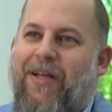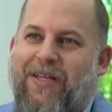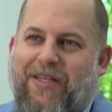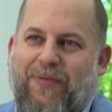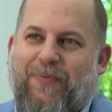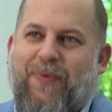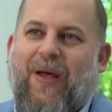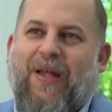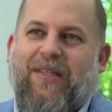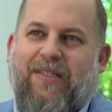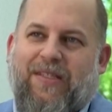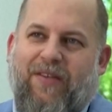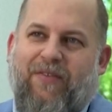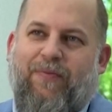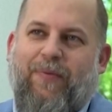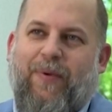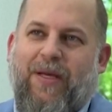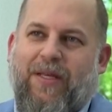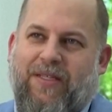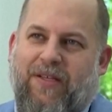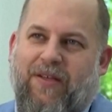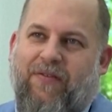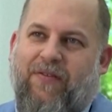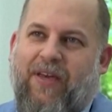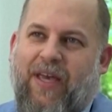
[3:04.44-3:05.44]
expensive
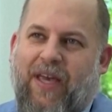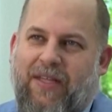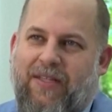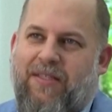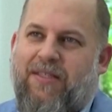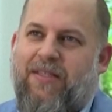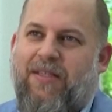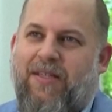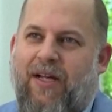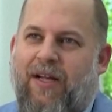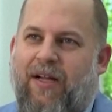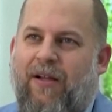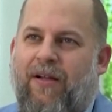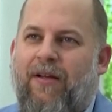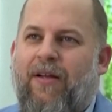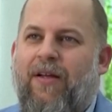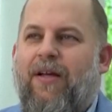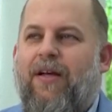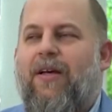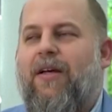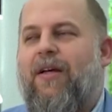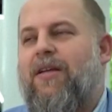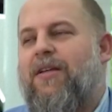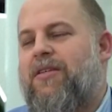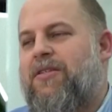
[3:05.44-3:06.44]
piece of kit still.
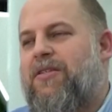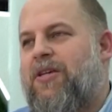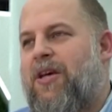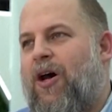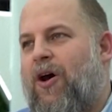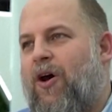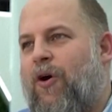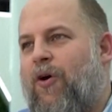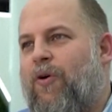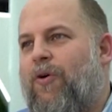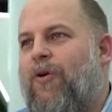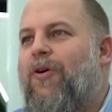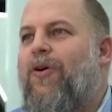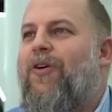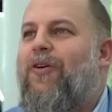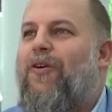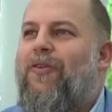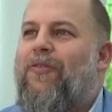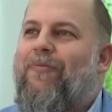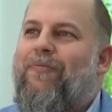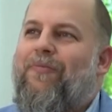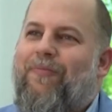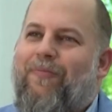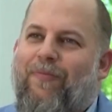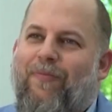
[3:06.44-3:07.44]
So
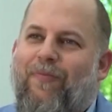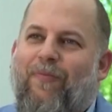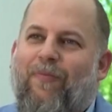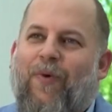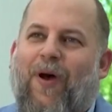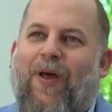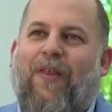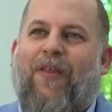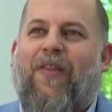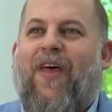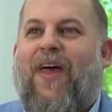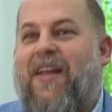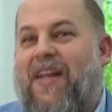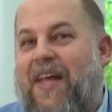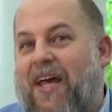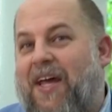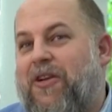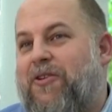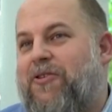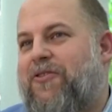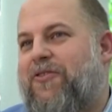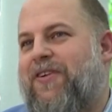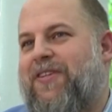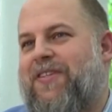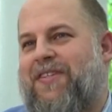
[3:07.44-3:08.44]
whether that
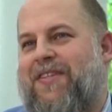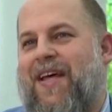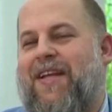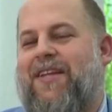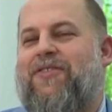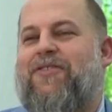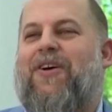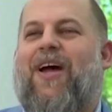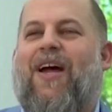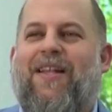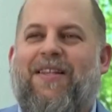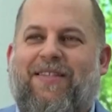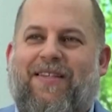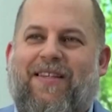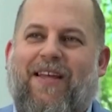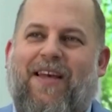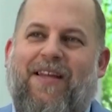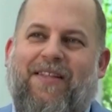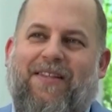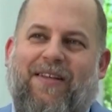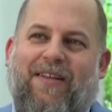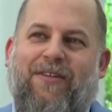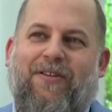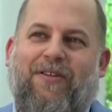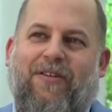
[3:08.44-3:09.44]
interest then
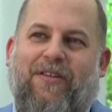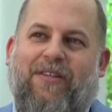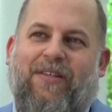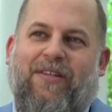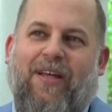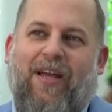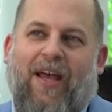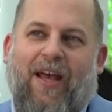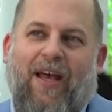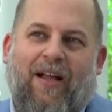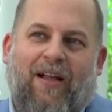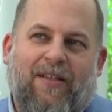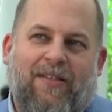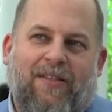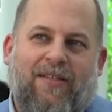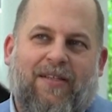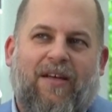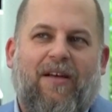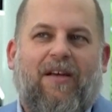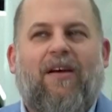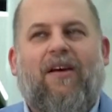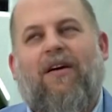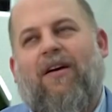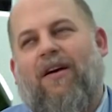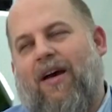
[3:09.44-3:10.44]
translates into sales
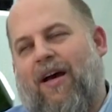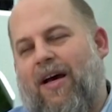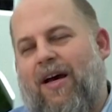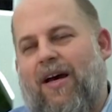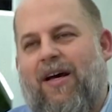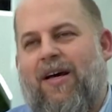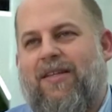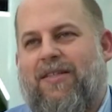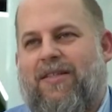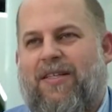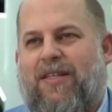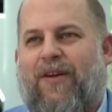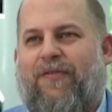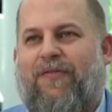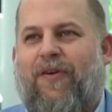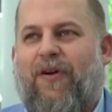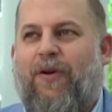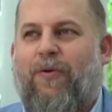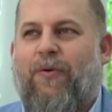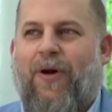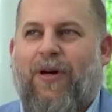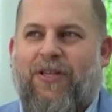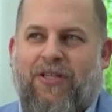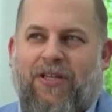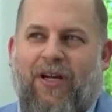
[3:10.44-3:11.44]
uh, is a different
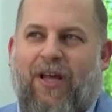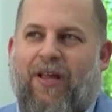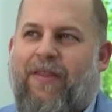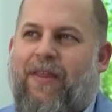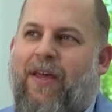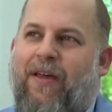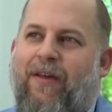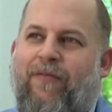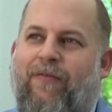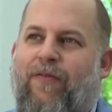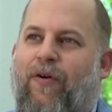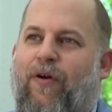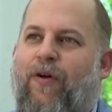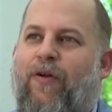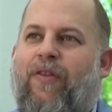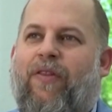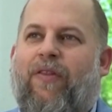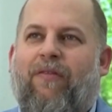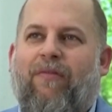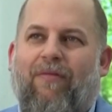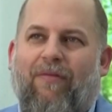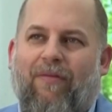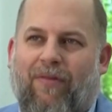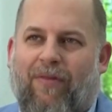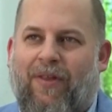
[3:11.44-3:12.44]
question. I think for
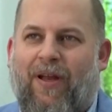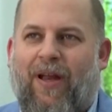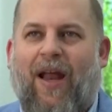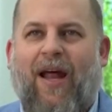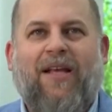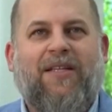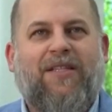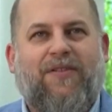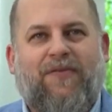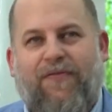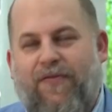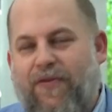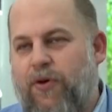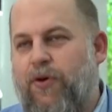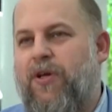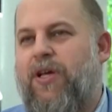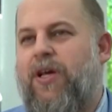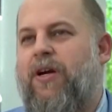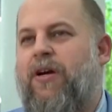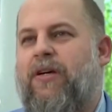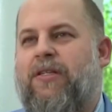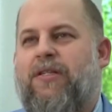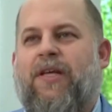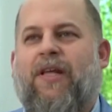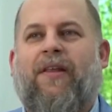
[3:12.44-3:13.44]
the next few
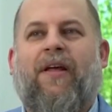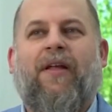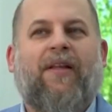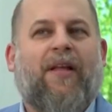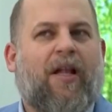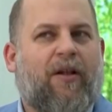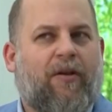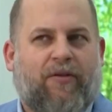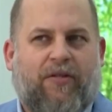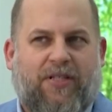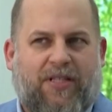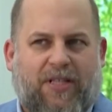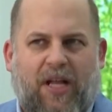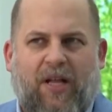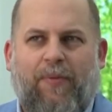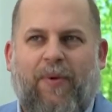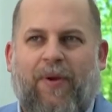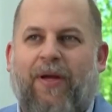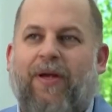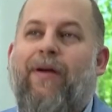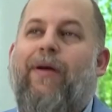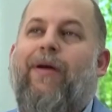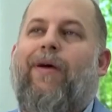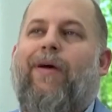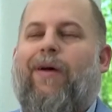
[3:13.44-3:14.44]
years, I think that'll still
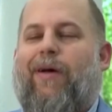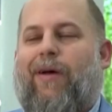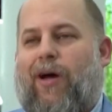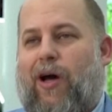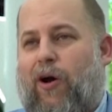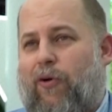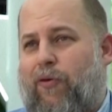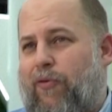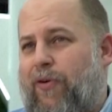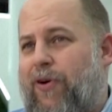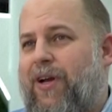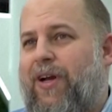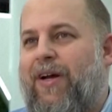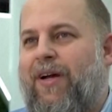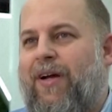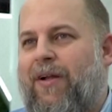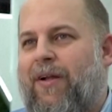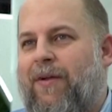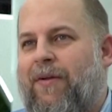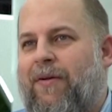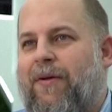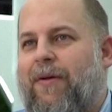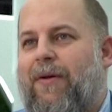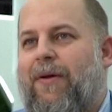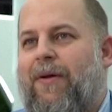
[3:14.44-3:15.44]
be a
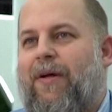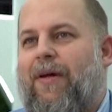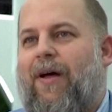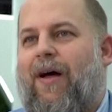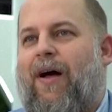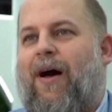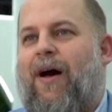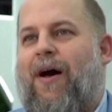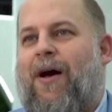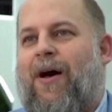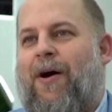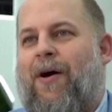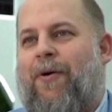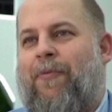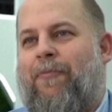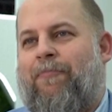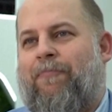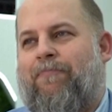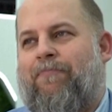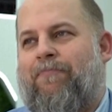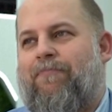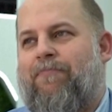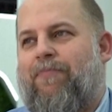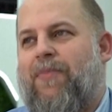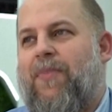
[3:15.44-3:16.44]
real um,
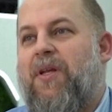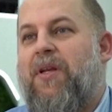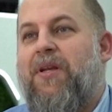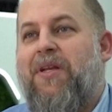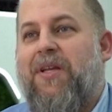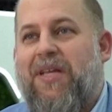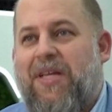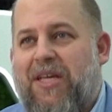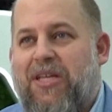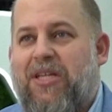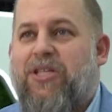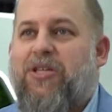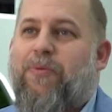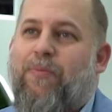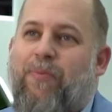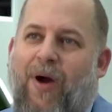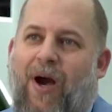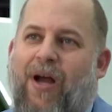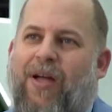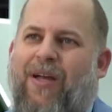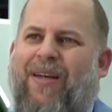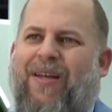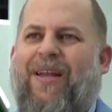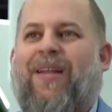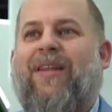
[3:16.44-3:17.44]
niche
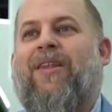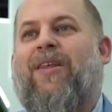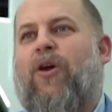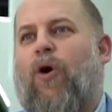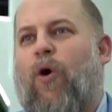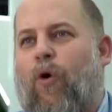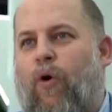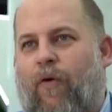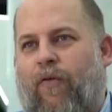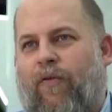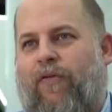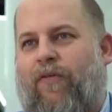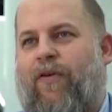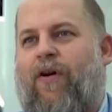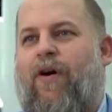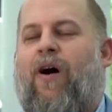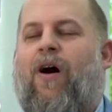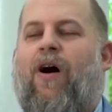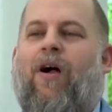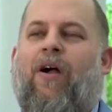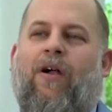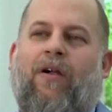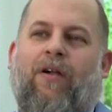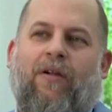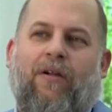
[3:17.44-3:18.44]
market in the
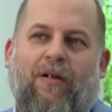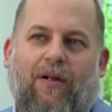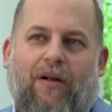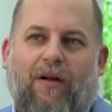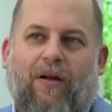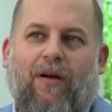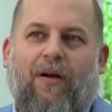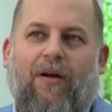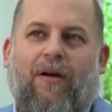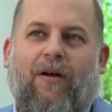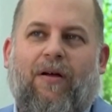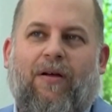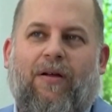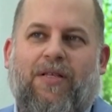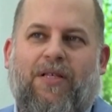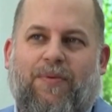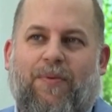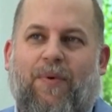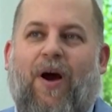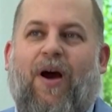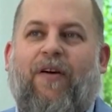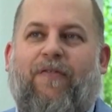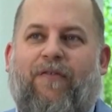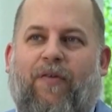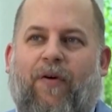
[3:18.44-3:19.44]
overall
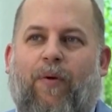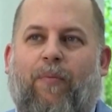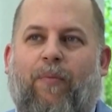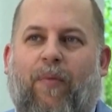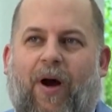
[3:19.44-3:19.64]
smartphone